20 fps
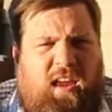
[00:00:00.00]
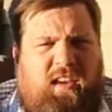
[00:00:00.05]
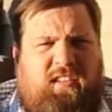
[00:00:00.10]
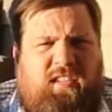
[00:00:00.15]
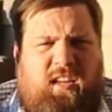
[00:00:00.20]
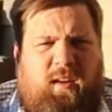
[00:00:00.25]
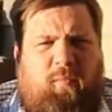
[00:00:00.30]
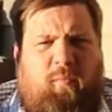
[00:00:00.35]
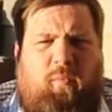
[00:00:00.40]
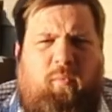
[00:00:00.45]
Hey
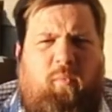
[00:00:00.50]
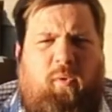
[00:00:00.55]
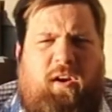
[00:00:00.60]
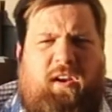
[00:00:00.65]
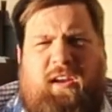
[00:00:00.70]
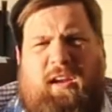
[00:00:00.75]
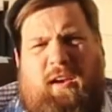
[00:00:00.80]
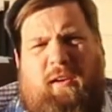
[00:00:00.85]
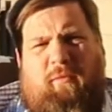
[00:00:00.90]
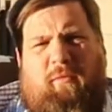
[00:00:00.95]
Tim,
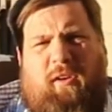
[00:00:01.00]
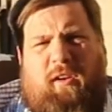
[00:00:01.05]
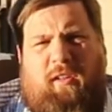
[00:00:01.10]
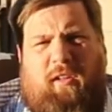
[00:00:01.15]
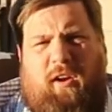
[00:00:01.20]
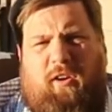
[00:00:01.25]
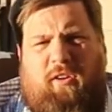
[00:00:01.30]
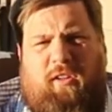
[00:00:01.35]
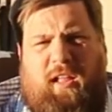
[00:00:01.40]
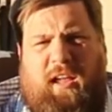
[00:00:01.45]
what can
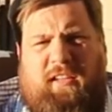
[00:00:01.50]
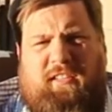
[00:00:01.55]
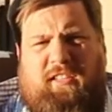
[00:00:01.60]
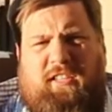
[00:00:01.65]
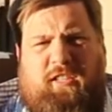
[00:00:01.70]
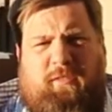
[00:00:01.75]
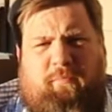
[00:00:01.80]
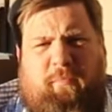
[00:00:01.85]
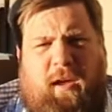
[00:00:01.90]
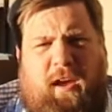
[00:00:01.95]
our
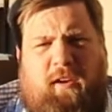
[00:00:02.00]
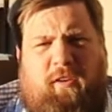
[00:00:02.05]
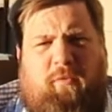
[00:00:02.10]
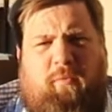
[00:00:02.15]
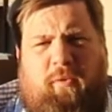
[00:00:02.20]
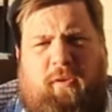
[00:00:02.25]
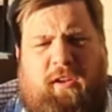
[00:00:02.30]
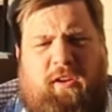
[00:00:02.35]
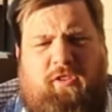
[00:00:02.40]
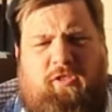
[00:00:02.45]
clients
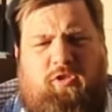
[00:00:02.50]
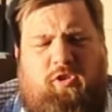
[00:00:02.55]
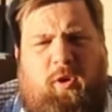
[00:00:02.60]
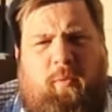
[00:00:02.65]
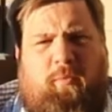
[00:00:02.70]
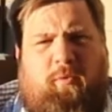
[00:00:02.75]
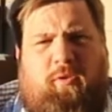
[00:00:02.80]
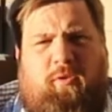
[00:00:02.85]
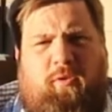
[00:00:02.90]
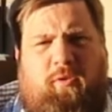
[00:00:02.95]
expect when they
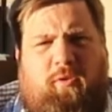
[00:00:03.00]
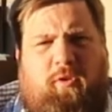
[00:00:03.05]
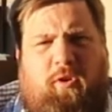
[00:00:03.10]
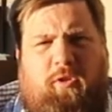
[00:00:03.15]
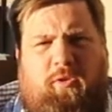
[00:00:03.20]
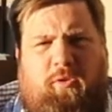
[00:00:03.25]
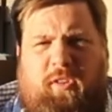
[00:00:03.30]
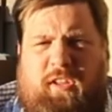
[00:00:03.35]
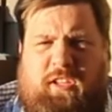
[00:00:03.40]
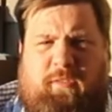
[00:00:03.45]
show up to
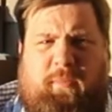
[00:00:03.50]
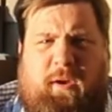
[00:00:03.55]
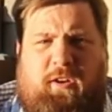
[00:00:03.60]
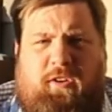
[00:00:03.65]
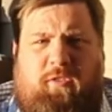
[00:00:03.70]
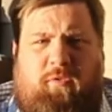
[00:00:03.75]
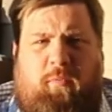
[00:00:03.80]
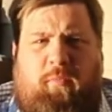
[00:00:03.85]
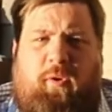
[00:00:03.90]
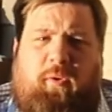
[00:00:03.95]
go through the
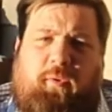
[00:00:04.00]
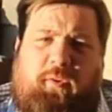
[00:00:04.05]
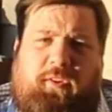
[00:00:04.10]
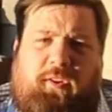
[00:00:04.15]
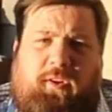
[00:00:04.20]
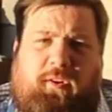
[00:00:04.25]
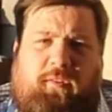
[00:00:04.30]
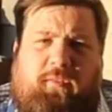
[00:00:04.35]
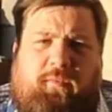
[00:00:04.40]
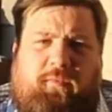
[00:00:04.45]
inspection report
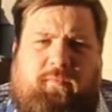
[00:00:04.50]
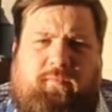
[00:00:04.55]
with you?